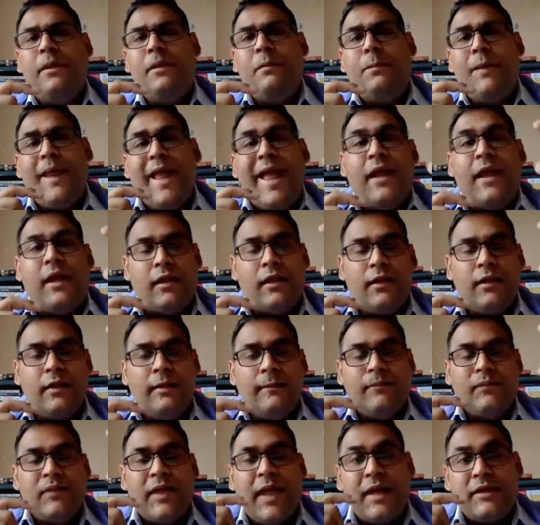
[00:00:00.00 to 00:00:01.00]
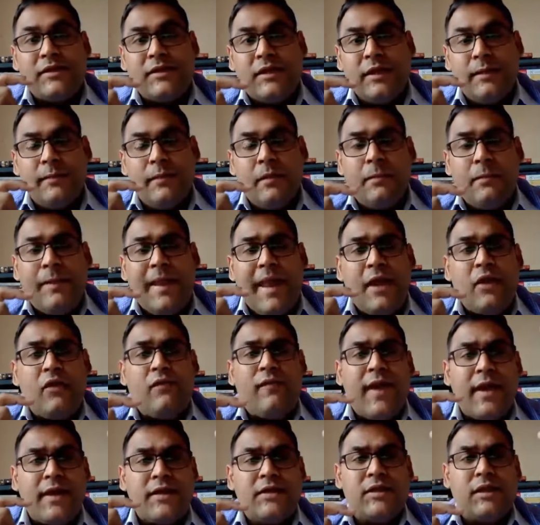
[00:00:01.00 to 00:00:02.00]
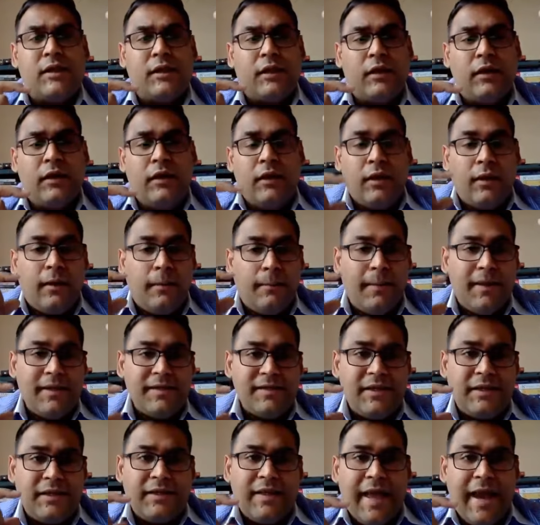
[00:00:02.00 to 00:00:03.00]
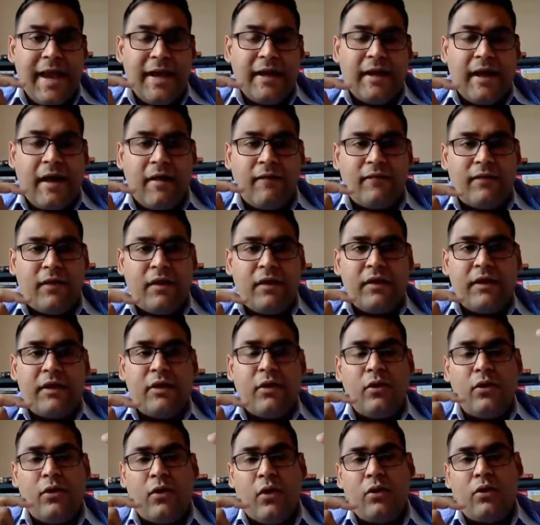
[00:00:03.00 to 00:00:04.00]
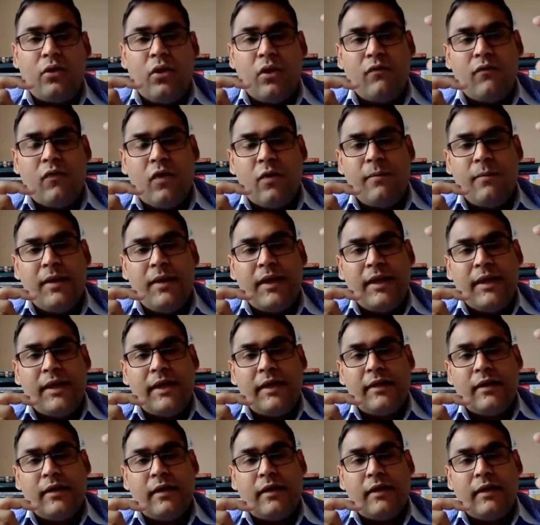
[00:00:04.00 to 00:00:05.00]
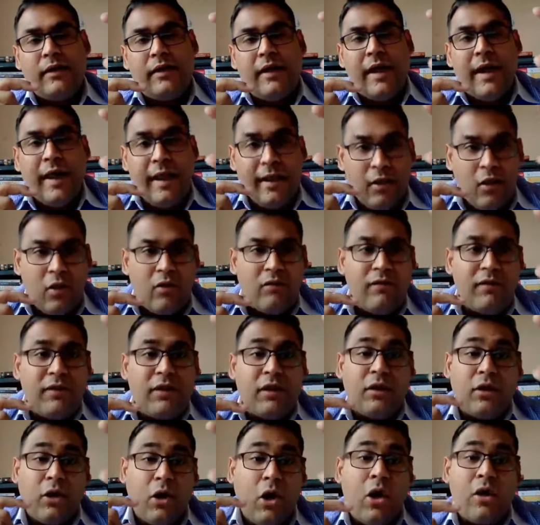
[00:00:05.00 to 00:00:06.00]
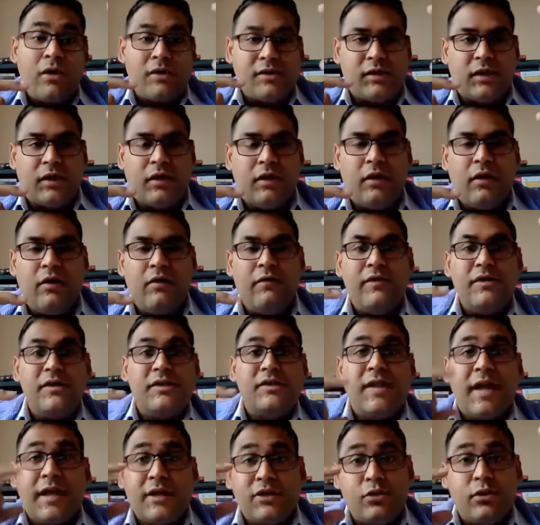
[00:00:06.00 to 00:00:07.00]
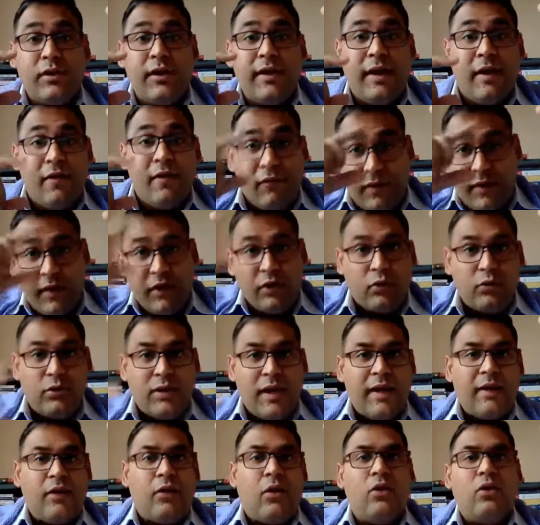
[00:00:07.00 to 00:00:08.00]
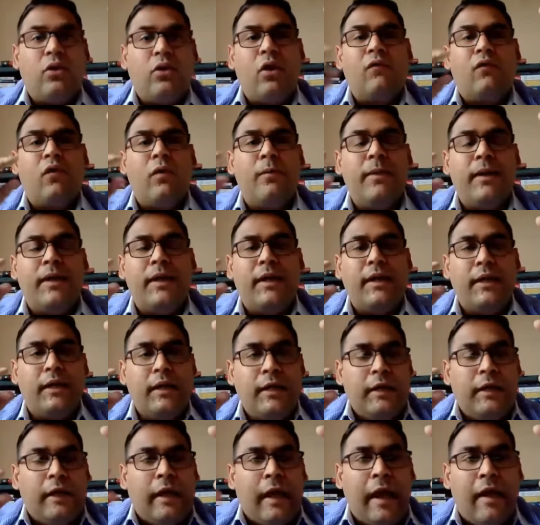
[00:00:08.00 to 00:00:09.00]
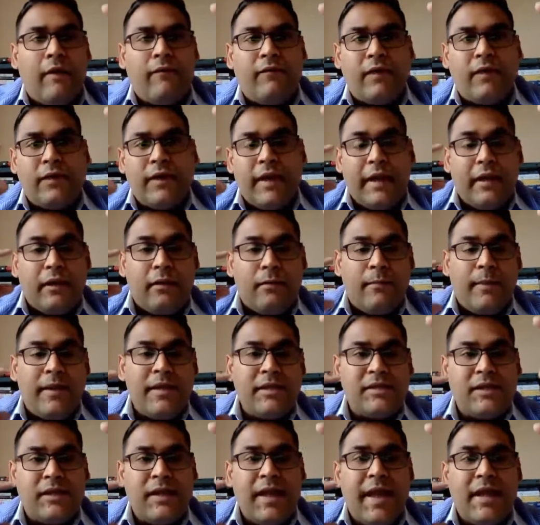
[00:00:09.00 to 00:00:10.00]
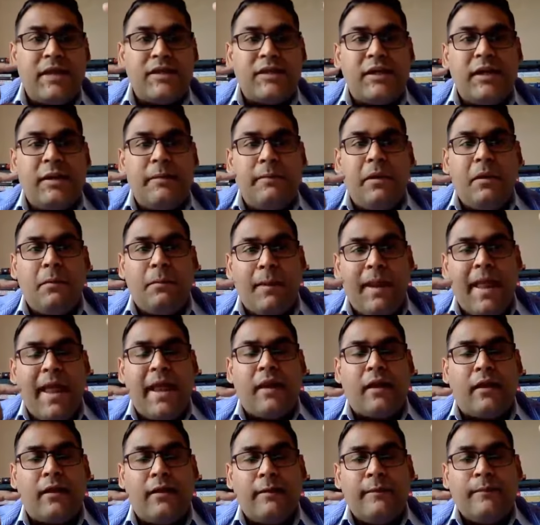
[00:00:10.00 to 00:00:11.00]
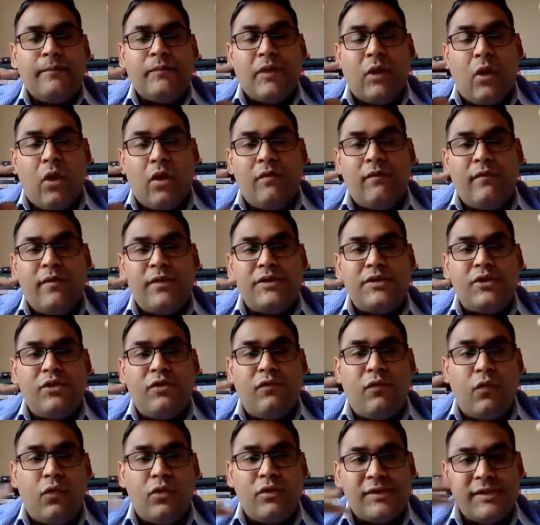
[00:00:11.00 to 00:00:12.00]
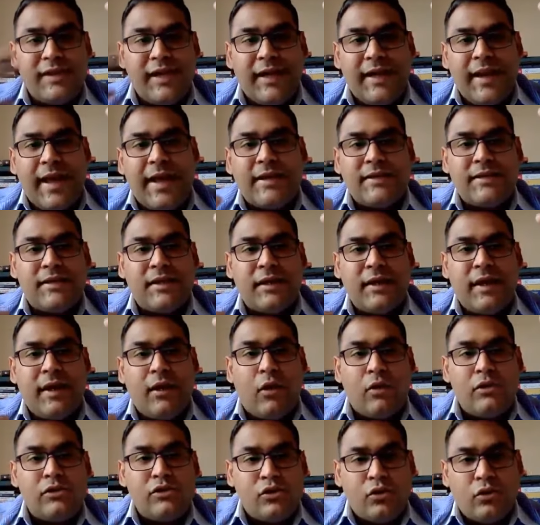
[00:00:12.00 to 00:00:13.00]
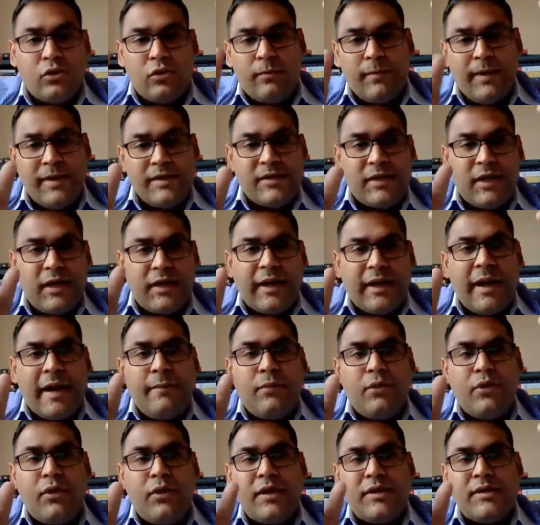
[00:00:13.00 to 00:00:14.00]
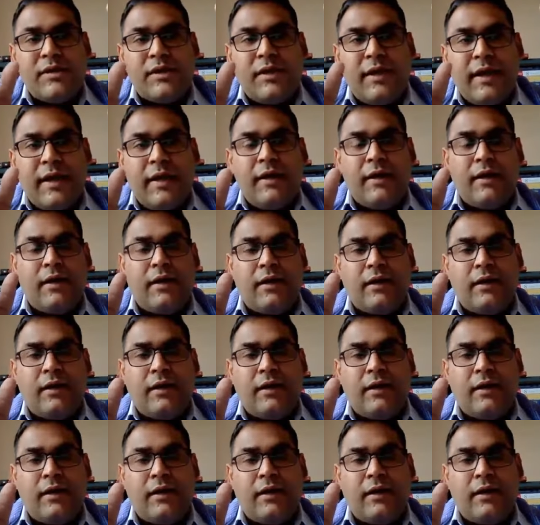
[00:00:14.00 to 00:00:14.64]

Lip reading: plan of action. Mention that after your non-conformity, along with the clause which is actually referring to that non-conformity, after that mention actionable plan on which you foresee an action, and also mention a time duration, and